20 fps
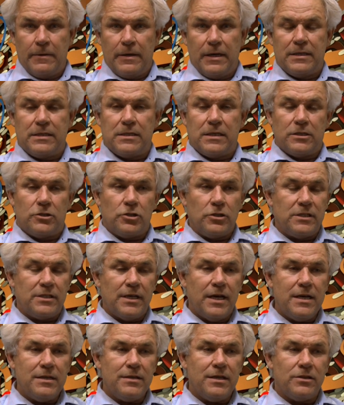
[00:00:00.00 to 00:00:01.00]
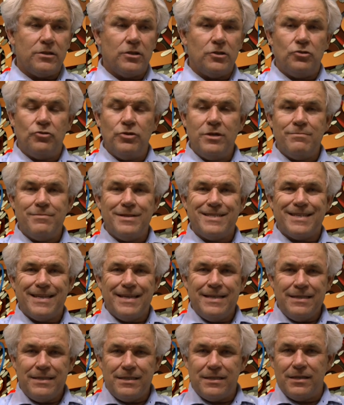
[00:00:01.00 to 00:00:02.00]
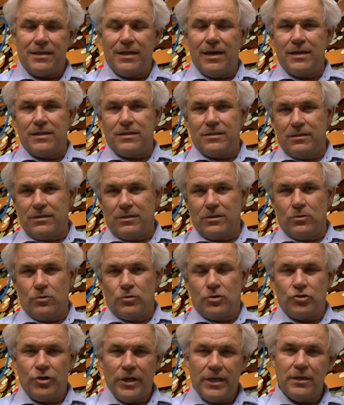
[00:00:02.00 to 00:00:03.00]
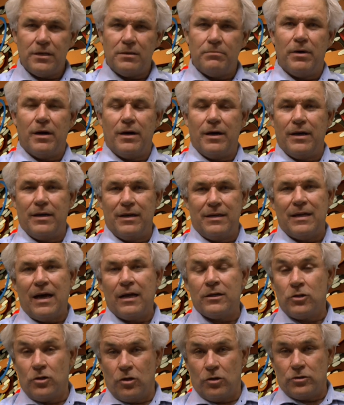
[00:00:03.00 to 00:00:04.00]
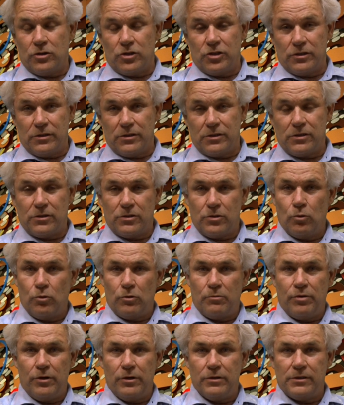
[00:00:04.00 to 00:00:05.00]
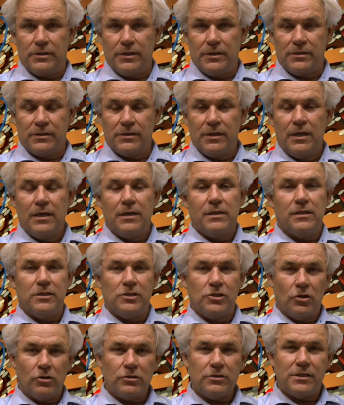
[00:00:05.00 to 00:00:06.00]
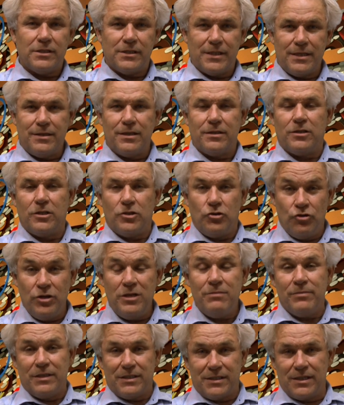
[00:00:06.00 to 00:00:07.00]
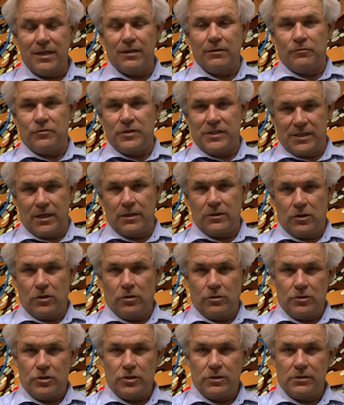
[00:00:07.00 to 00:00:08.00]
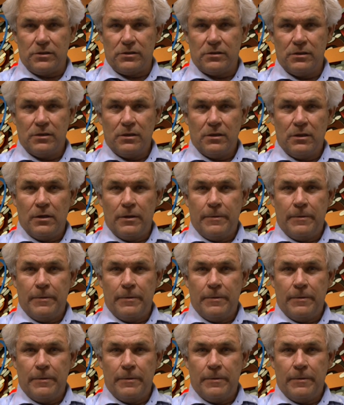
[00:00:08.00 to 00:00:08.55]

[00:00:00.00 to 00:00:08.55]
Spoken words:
It's to say that the dream is instigated or triggered by an unconscious thought process is not to say that the dream itself is unconscious.